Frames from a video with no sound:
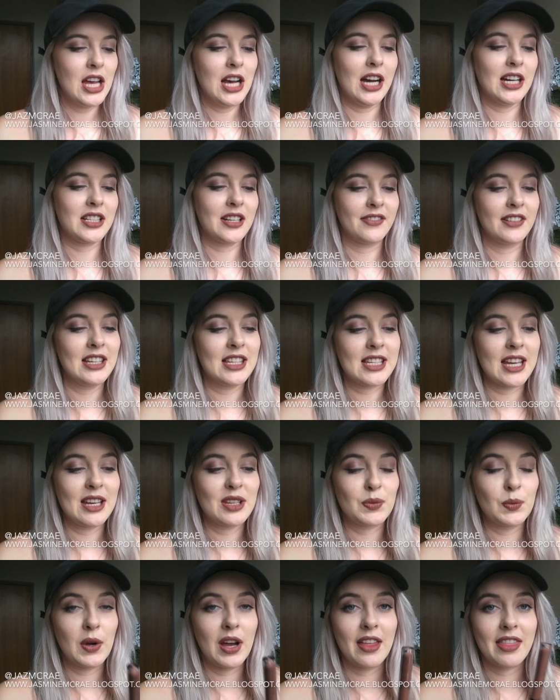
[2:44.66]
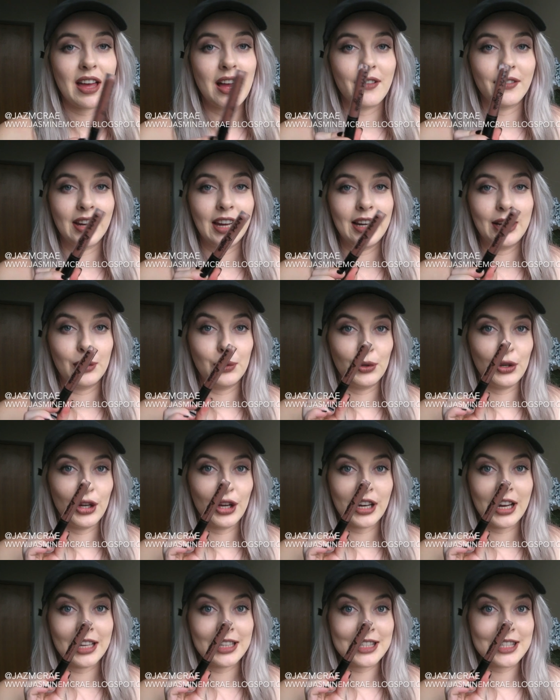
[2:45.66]
I definitely say it's worth having a little
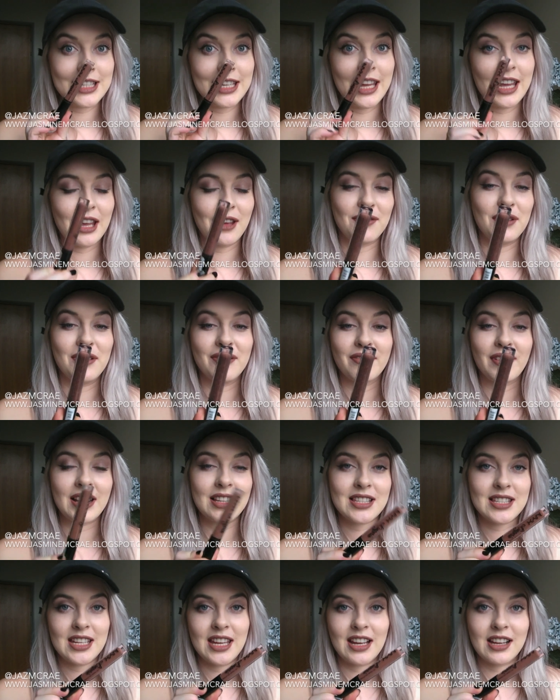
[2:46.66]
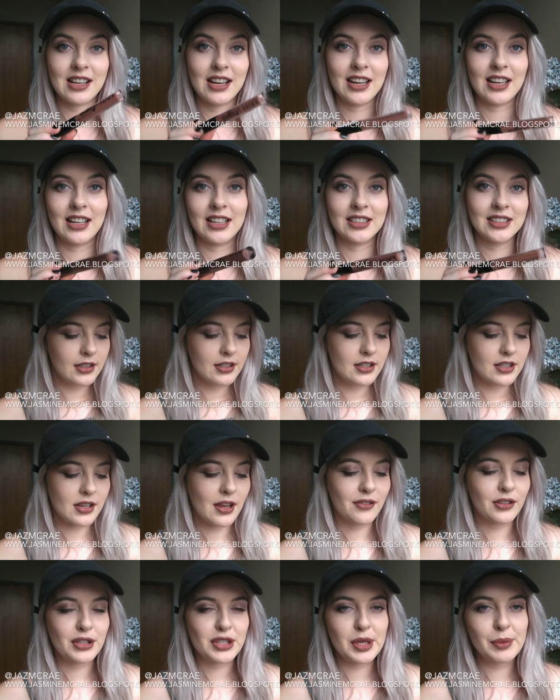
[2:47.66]
look and seeing if you fancy a colour. So
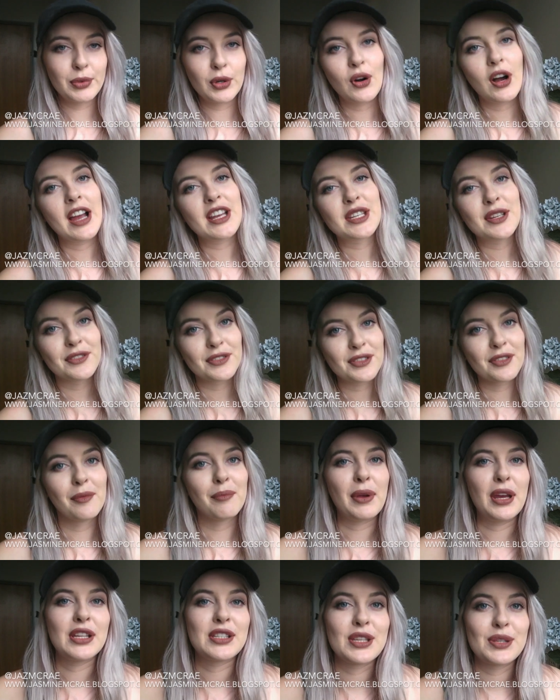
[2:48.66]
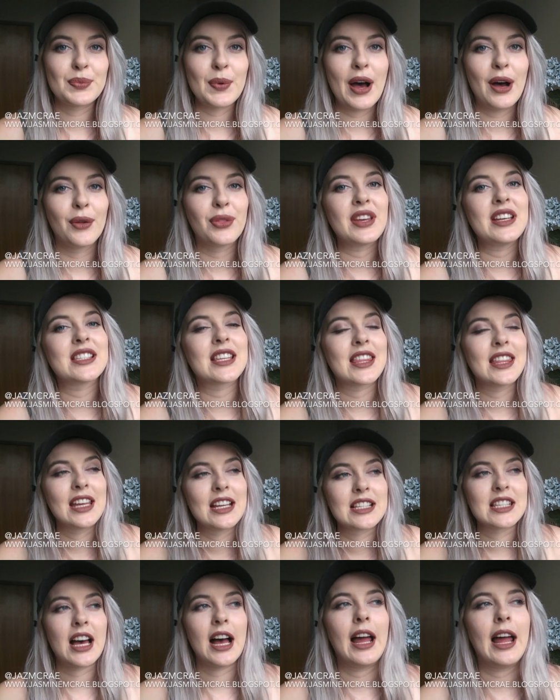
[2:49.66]
I've got some more items from Boots as well. These are
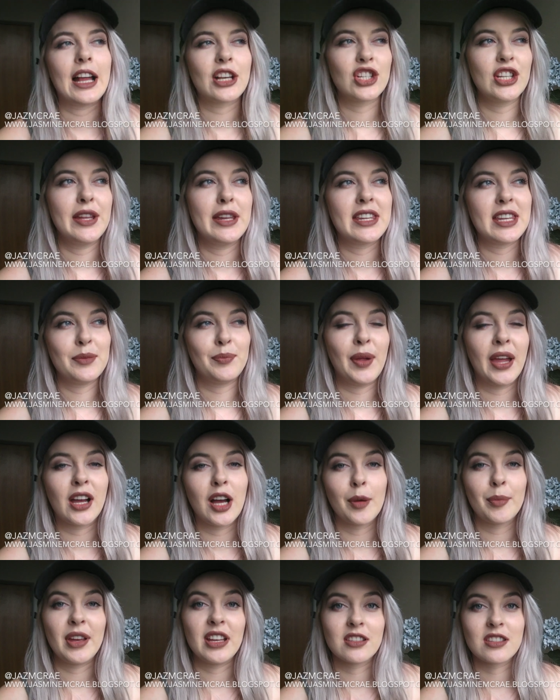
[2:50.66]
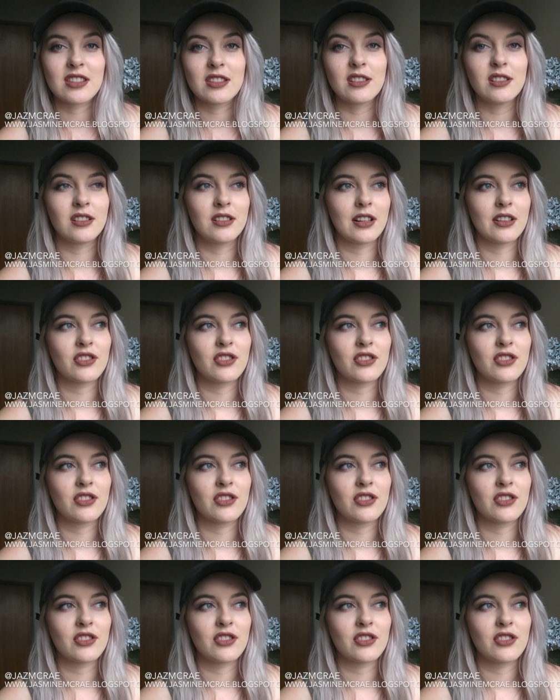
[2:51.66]
things I actually did pick up in store.